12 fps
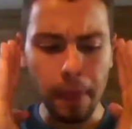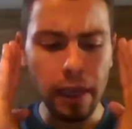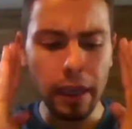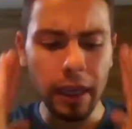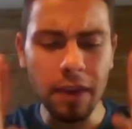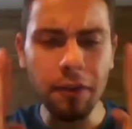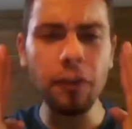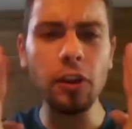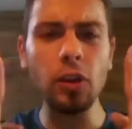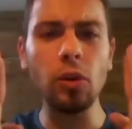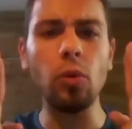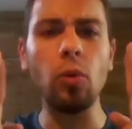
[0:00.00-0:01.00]
if
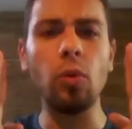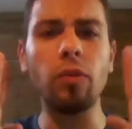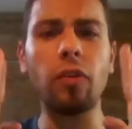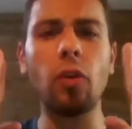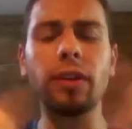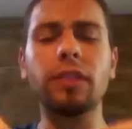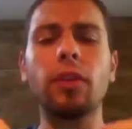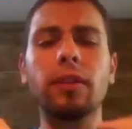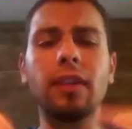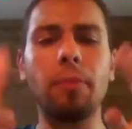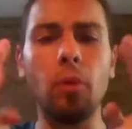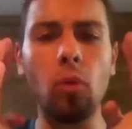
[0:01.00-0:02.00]
you focus, for
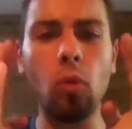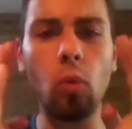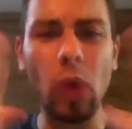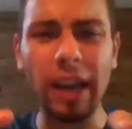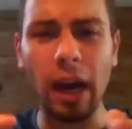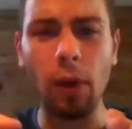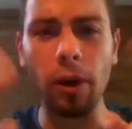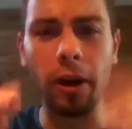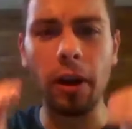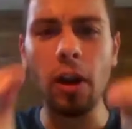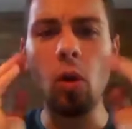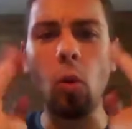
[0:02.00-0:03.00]
example, one
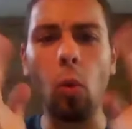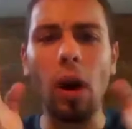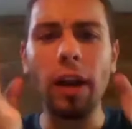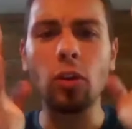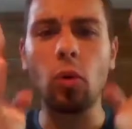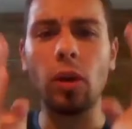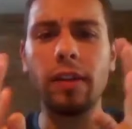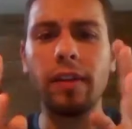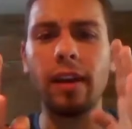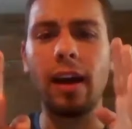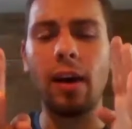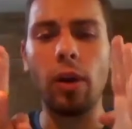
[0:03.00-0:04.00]
hour, one
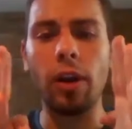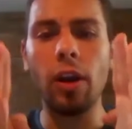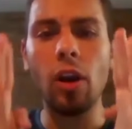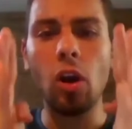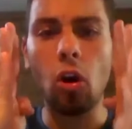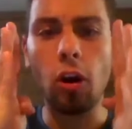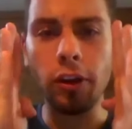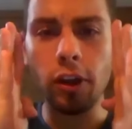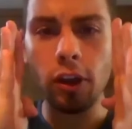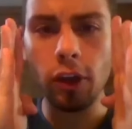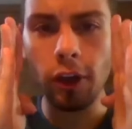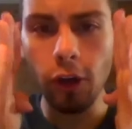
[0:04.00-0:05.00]
quality hour on
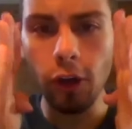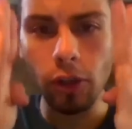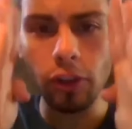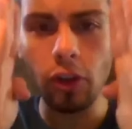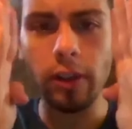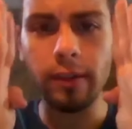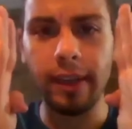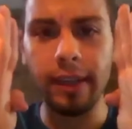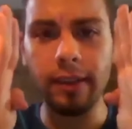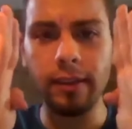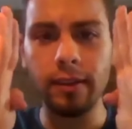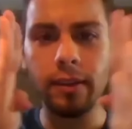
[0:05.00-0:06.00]
good
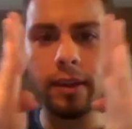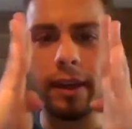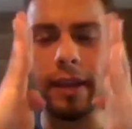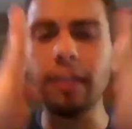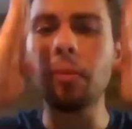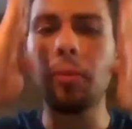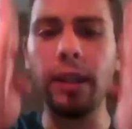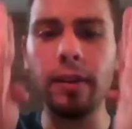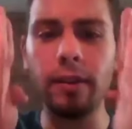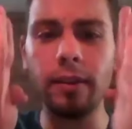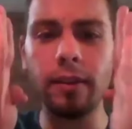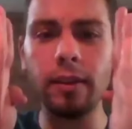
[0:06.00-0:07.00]
content, a
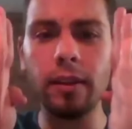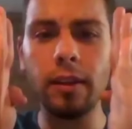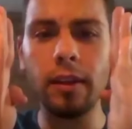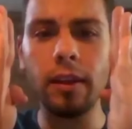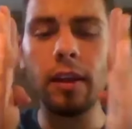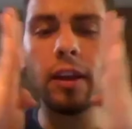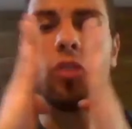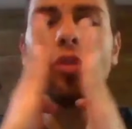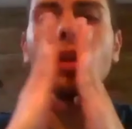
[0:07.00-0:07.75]
sprint, you